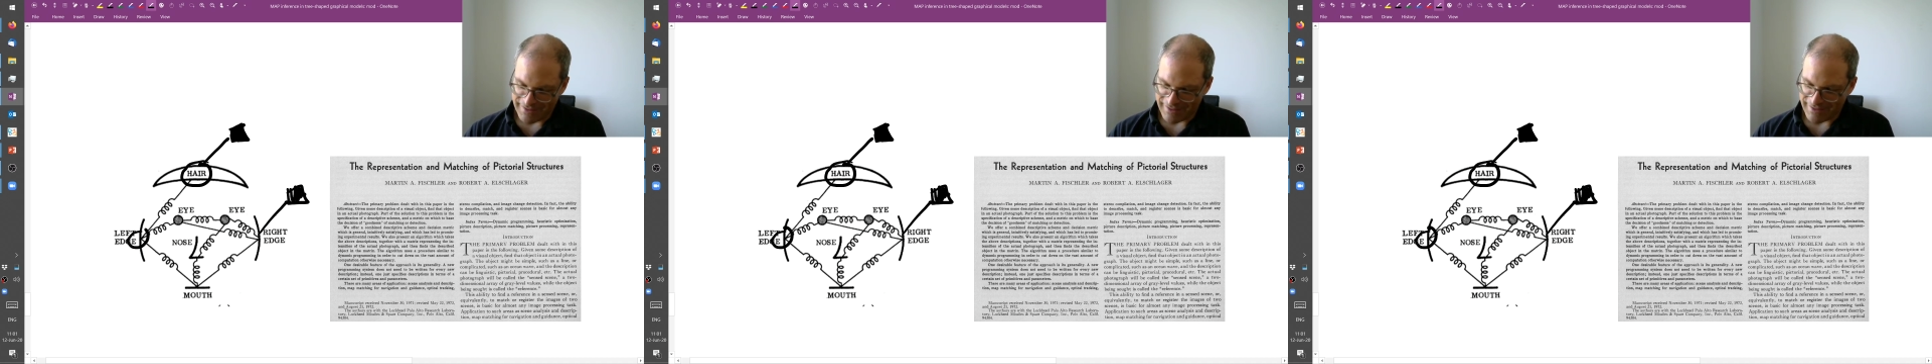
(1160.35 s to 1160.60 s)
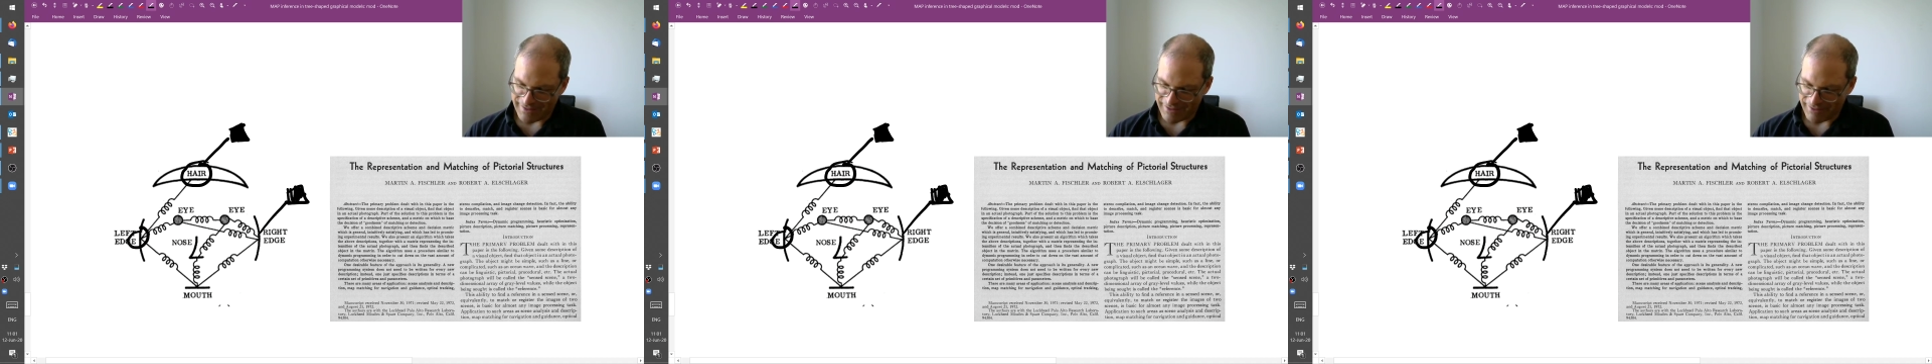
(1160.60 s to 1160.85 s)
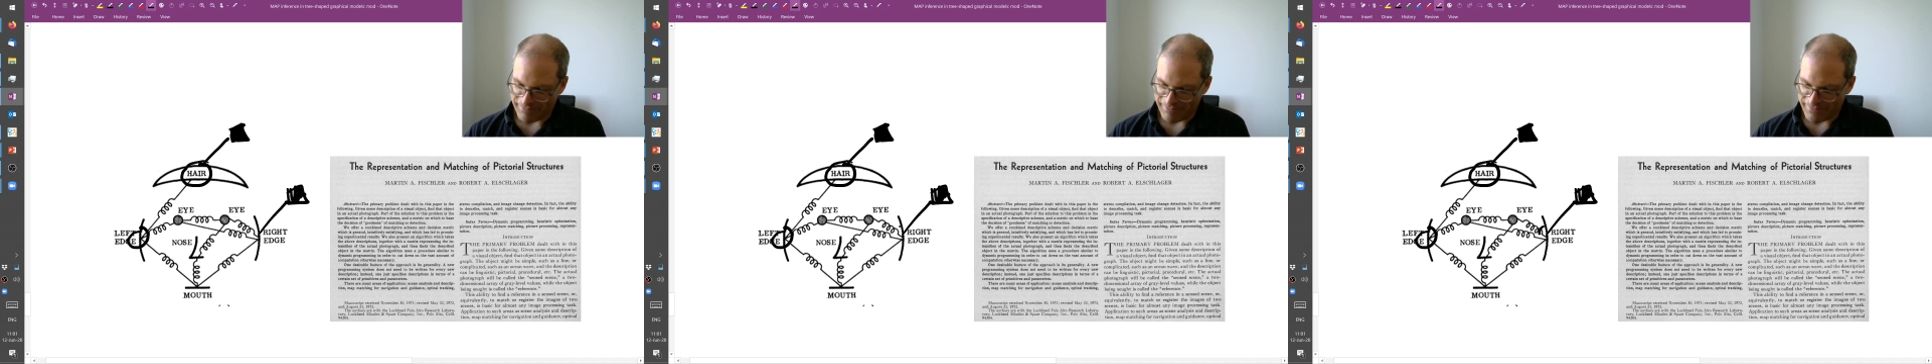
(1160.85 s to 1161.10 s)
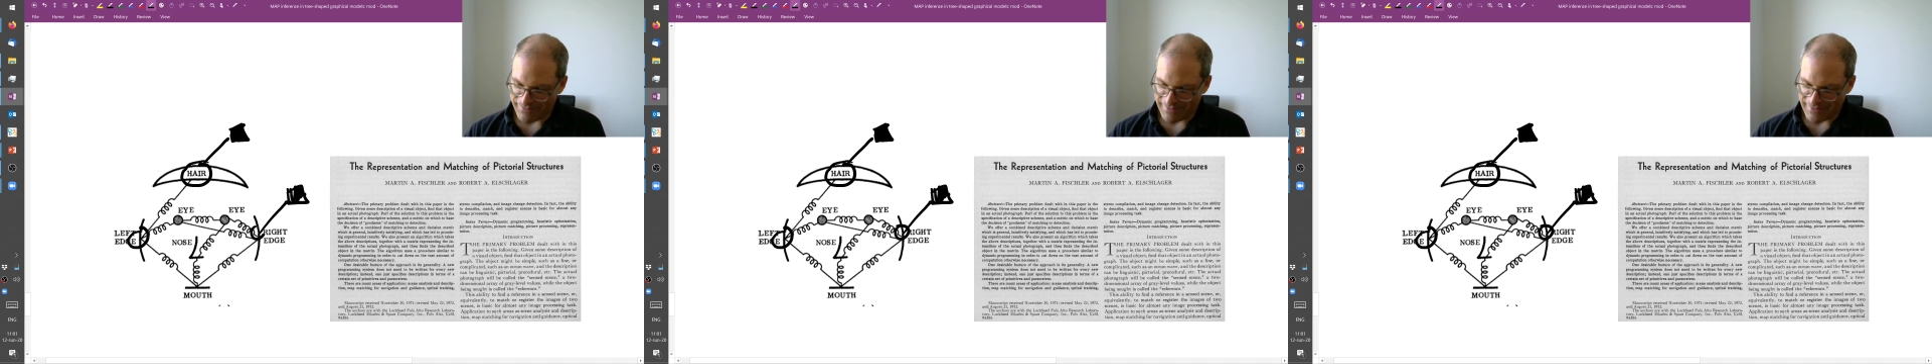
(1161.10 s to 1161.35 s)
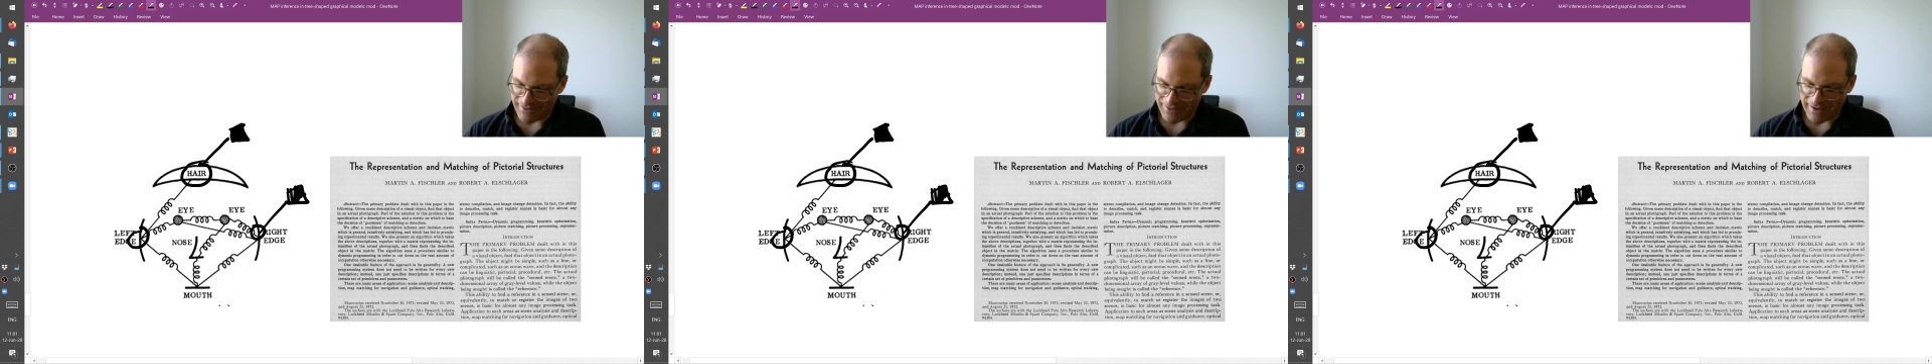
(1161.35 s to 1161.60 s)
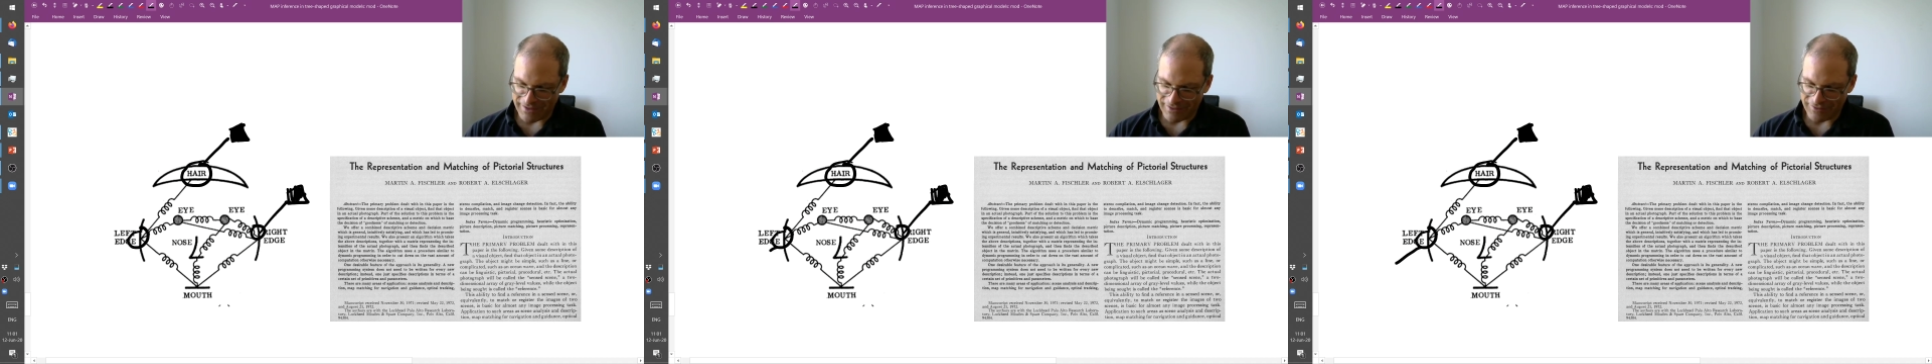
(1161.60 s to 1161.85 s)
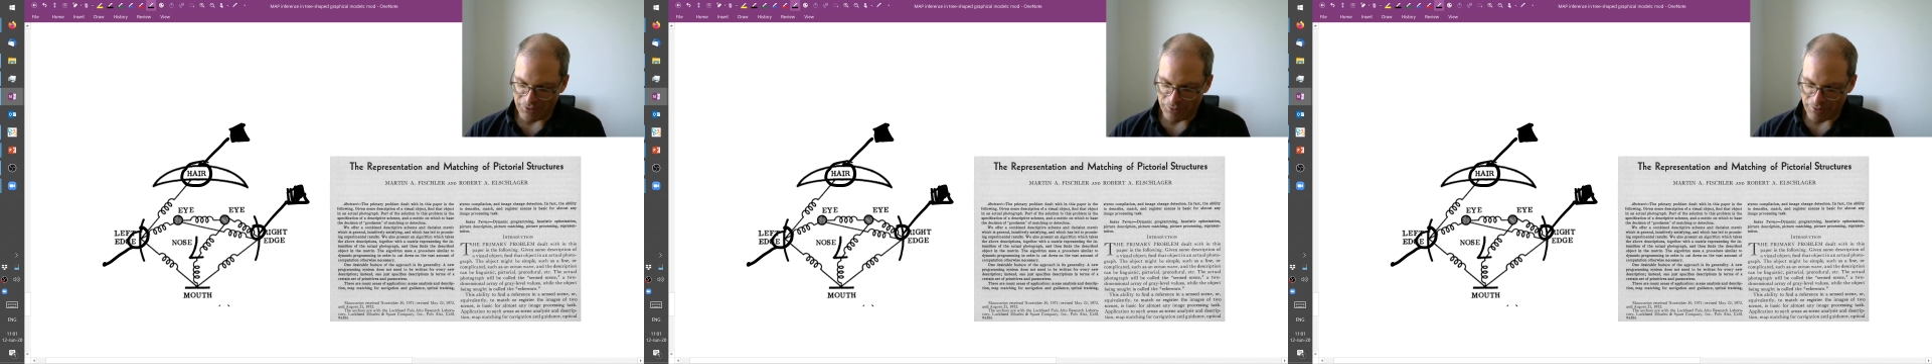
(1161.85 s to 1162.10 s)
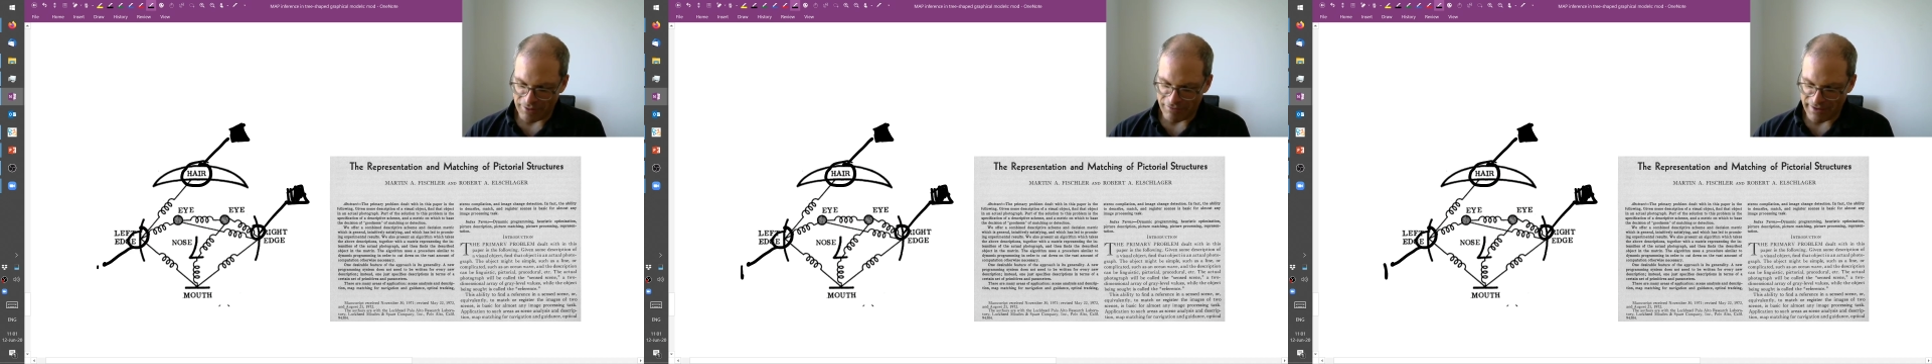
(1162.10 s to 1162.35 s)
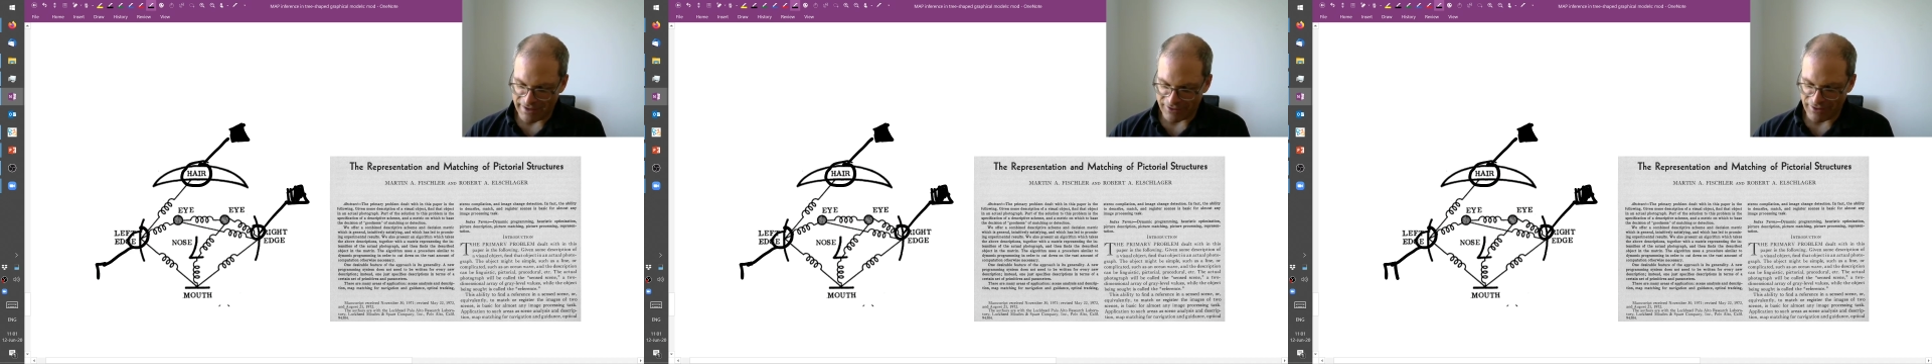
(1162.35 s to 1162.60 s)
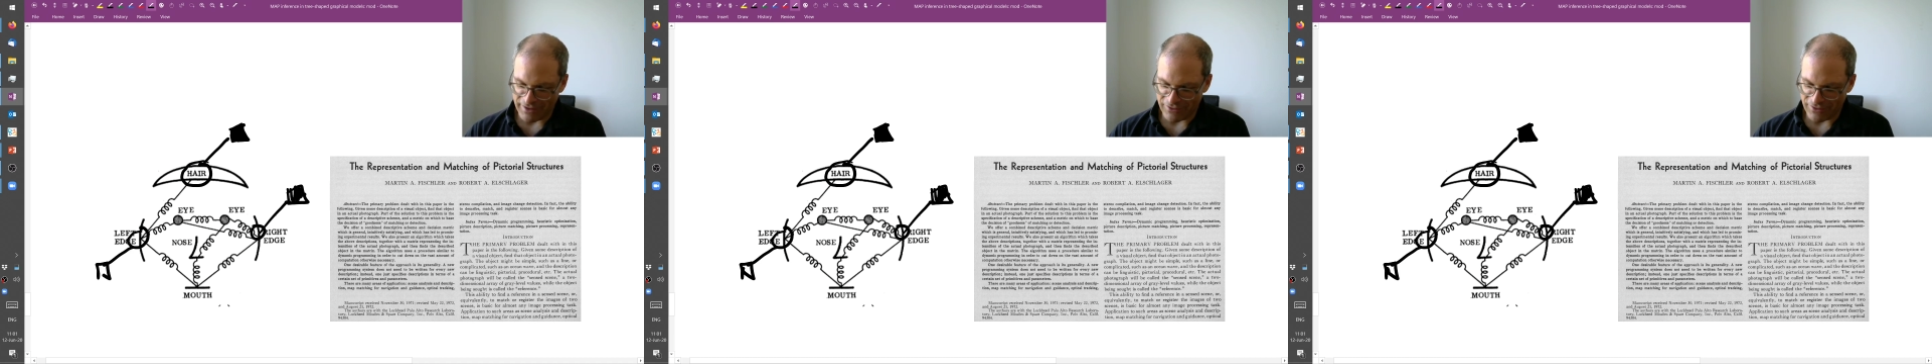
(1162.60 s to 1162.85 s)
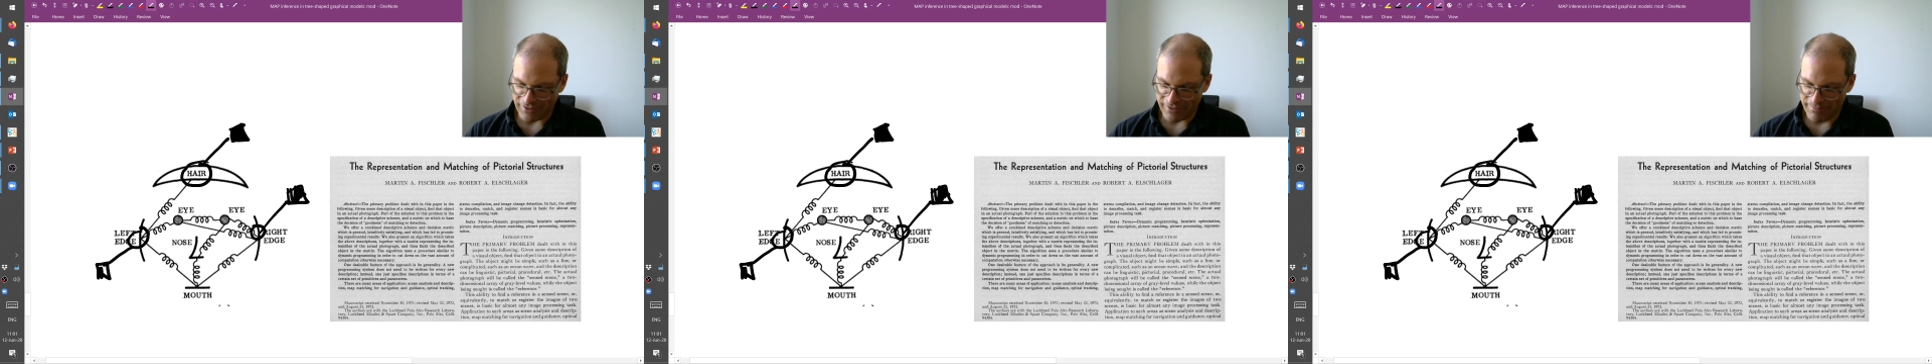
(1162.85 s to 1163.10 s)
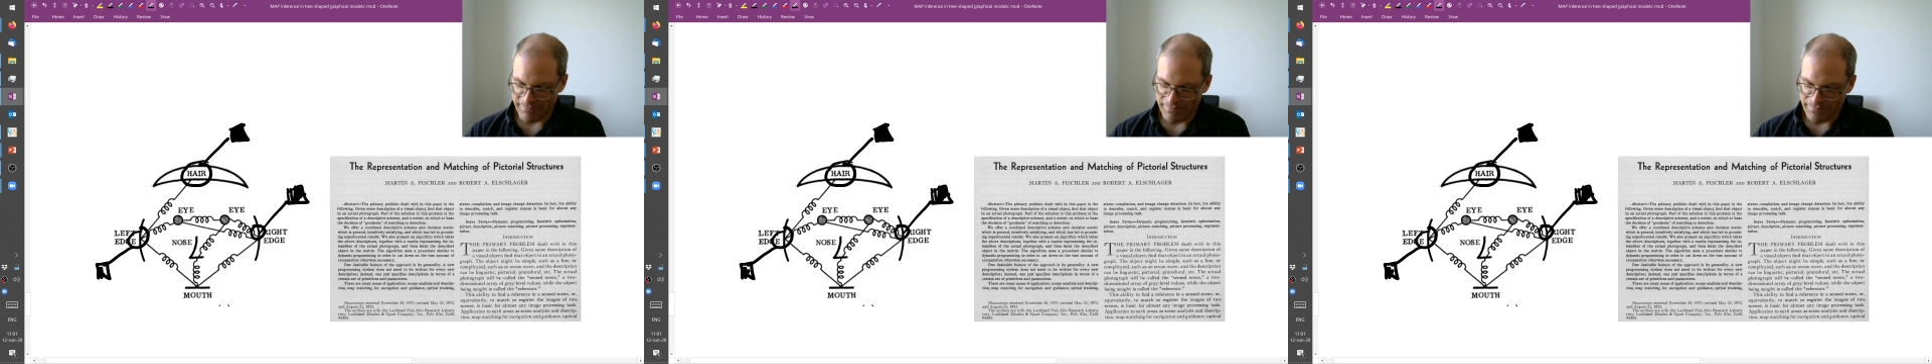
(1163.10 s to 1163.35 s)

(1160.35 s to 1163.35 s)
That has a unary factor, and so on.